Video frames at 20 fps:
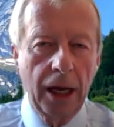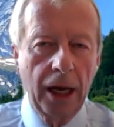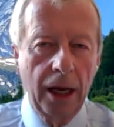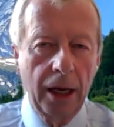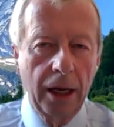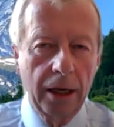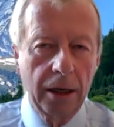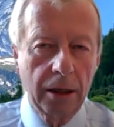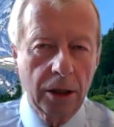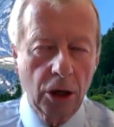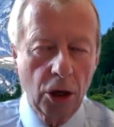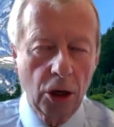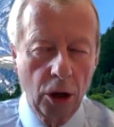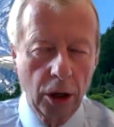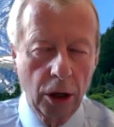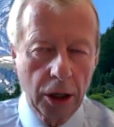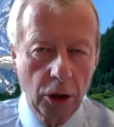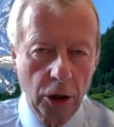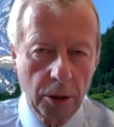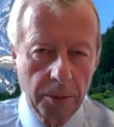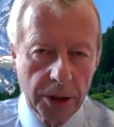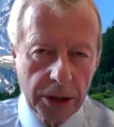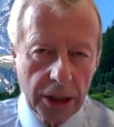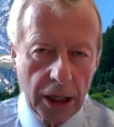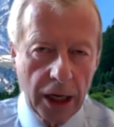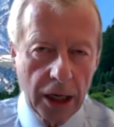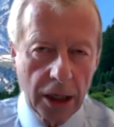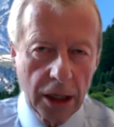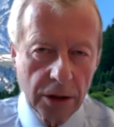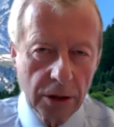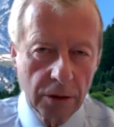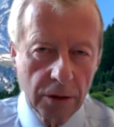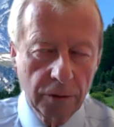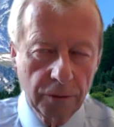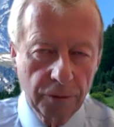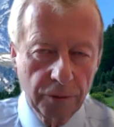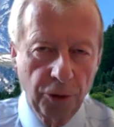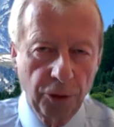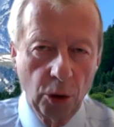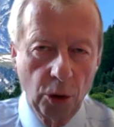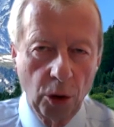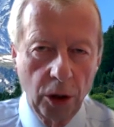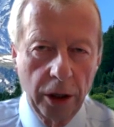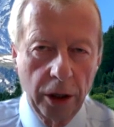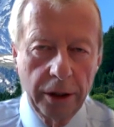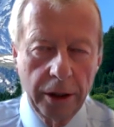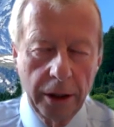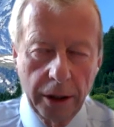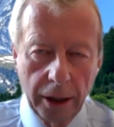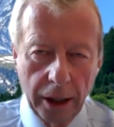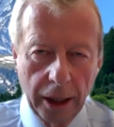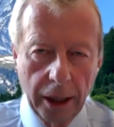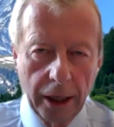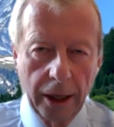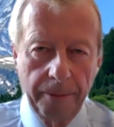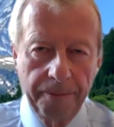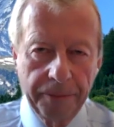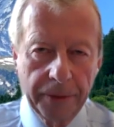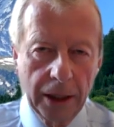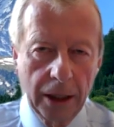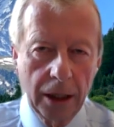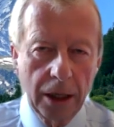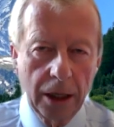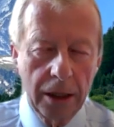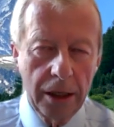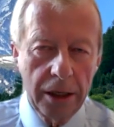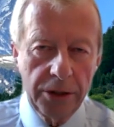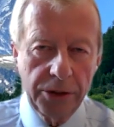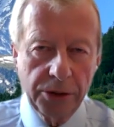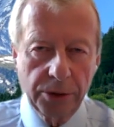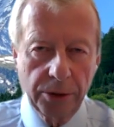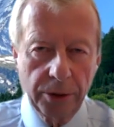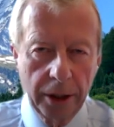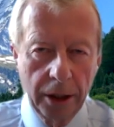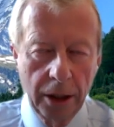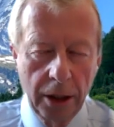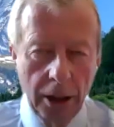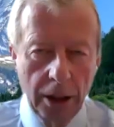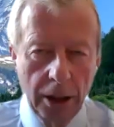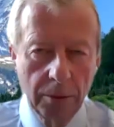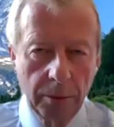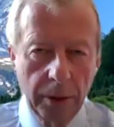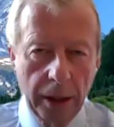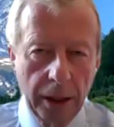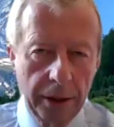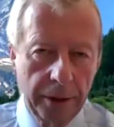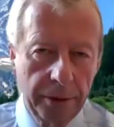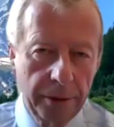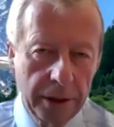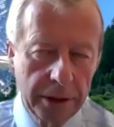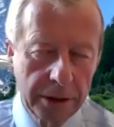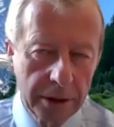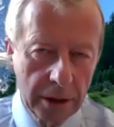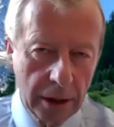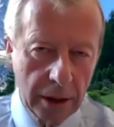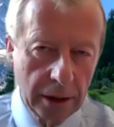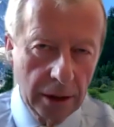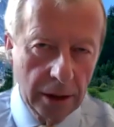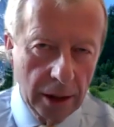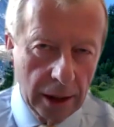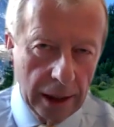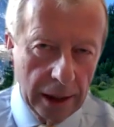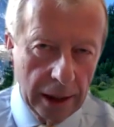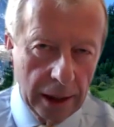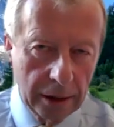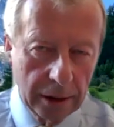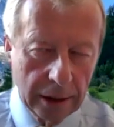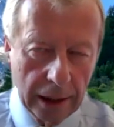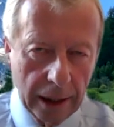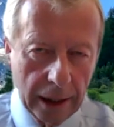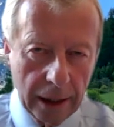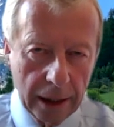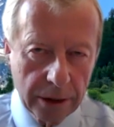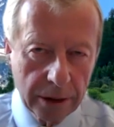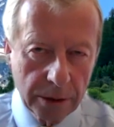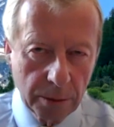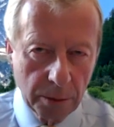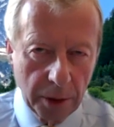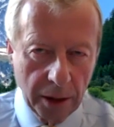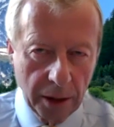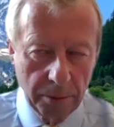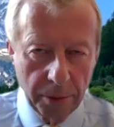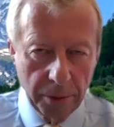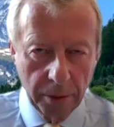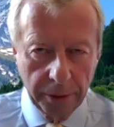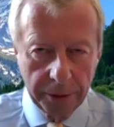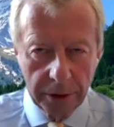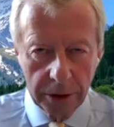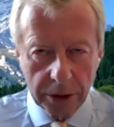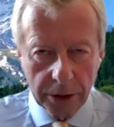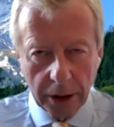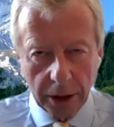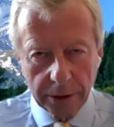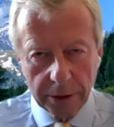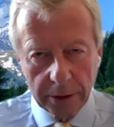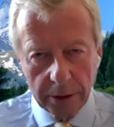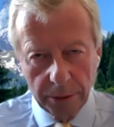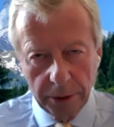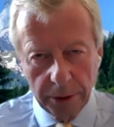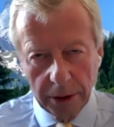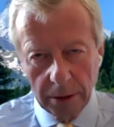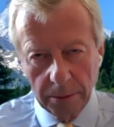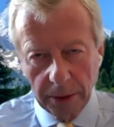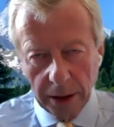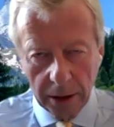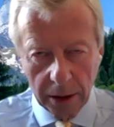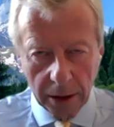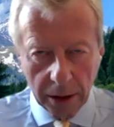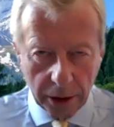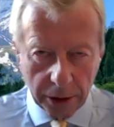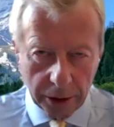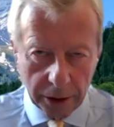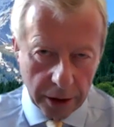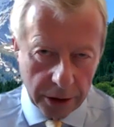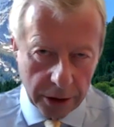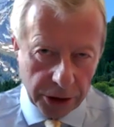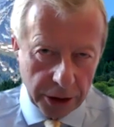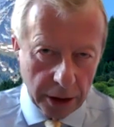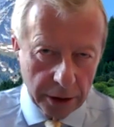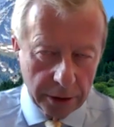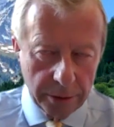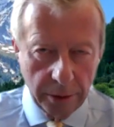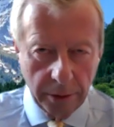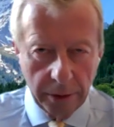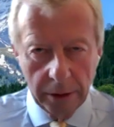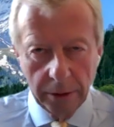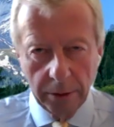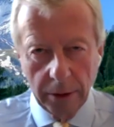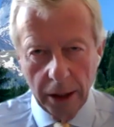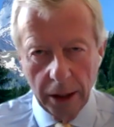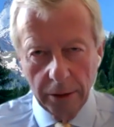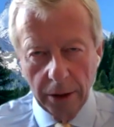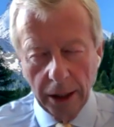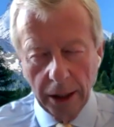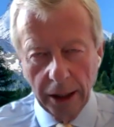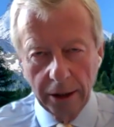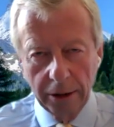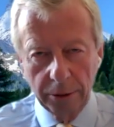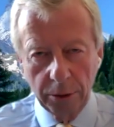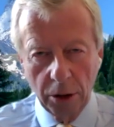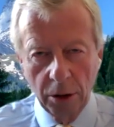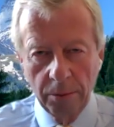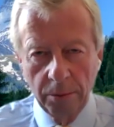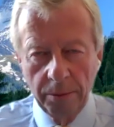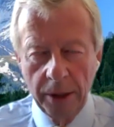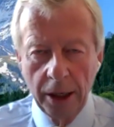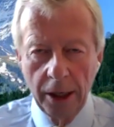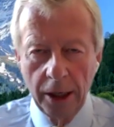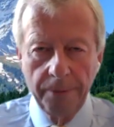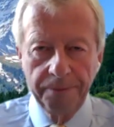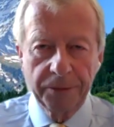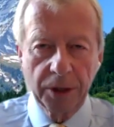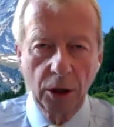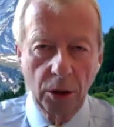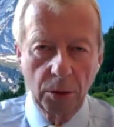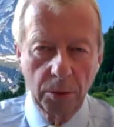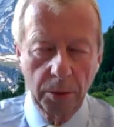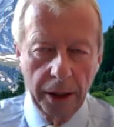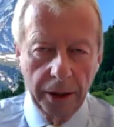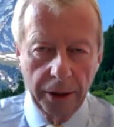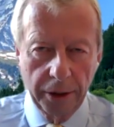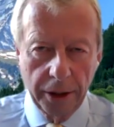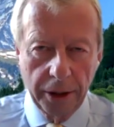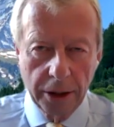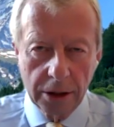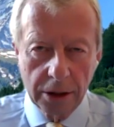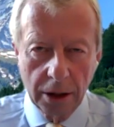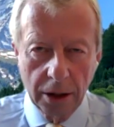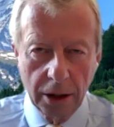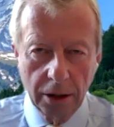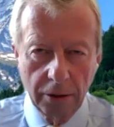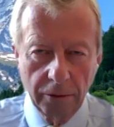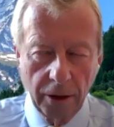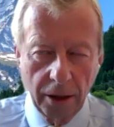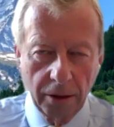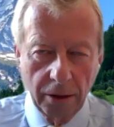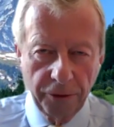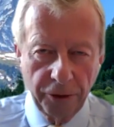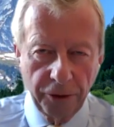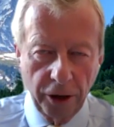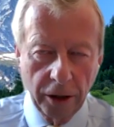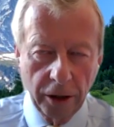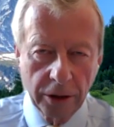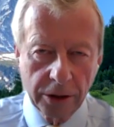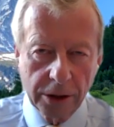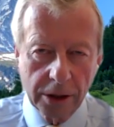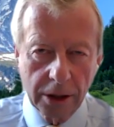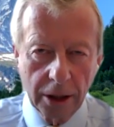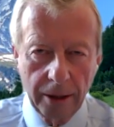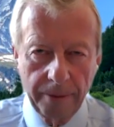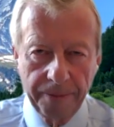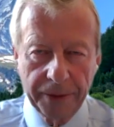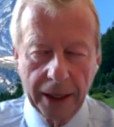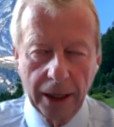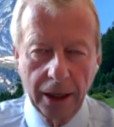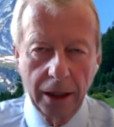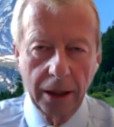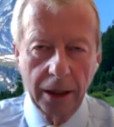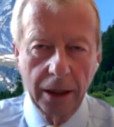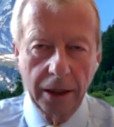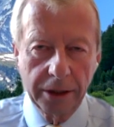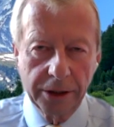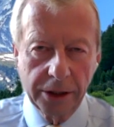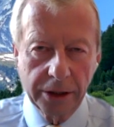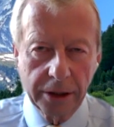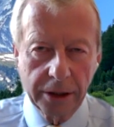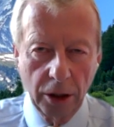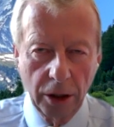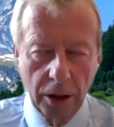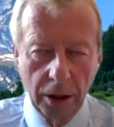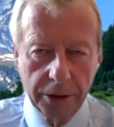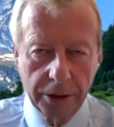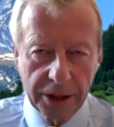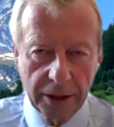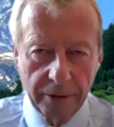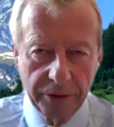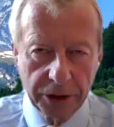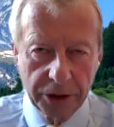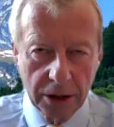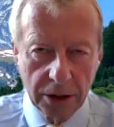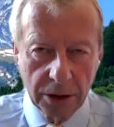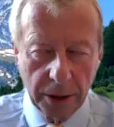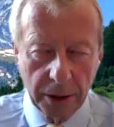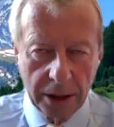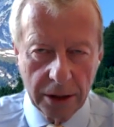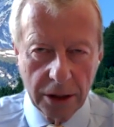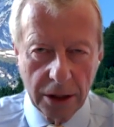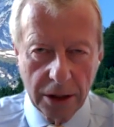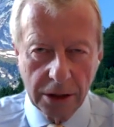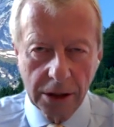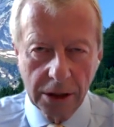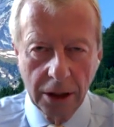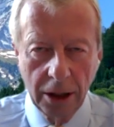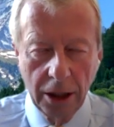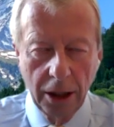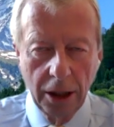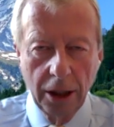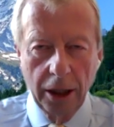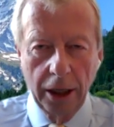had fallen in history, whether it's as we have both discussed and written about in the third century in Rome, or whether it's in France in the 1720s.